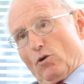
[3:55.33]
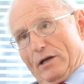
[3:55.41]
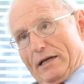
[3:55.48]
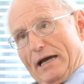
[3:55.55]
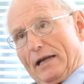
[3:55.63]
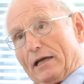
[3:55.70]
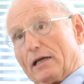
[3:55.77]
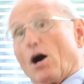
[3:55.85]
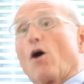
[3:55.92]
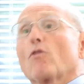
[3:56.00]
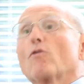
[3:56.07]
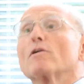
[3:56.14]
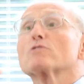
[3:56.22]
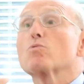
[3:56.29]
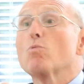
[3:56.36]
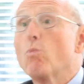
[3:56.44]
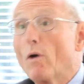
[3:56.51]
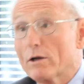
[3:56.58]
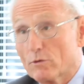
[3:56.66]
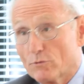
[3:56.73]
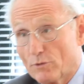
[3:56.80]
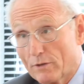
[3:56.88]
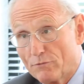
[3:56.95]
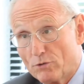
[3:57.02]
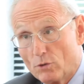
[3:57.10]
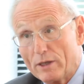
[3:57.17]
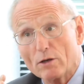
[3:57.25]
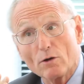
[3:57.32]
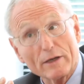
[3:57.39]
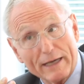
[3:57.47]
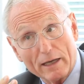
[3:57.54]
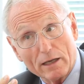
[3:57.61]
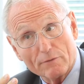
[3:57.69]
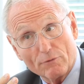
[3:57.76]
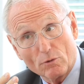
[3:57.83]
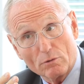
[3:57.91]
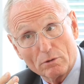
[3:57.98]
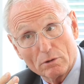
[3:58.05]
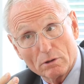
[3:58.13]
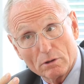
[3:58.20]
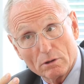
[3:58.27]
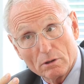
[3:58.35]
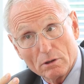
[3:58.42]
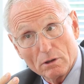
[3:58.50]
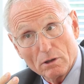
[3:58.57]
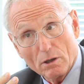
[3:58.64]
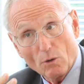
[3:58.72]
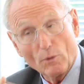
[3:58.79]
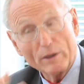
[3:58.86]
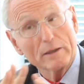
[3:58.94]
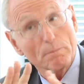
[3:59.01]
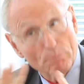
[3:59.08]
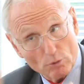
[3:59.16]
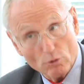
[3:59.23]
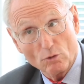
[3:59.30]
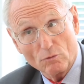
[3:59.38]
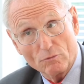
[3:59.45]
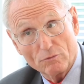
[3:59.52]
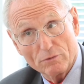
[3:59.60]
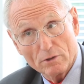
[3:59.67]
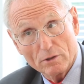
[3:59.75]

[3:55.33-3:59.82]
organic, although it's wonderful. If you eat organic food, we can prove